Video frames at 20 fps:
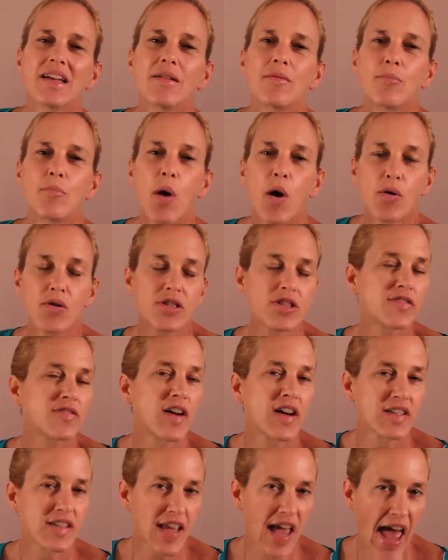most of
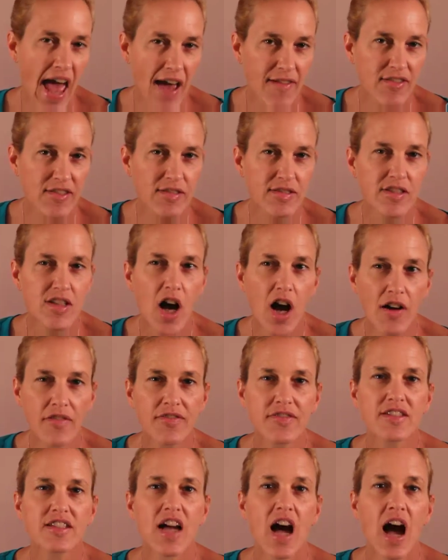us have
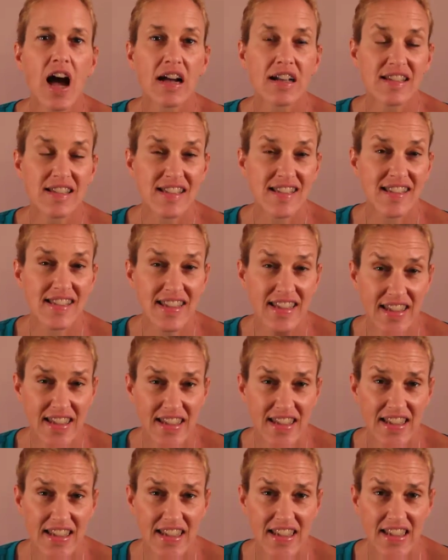enough
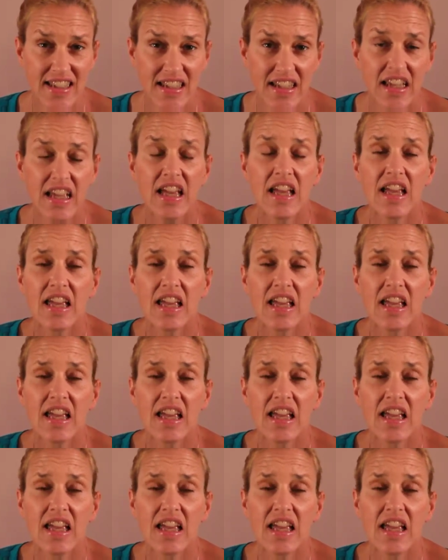toxicity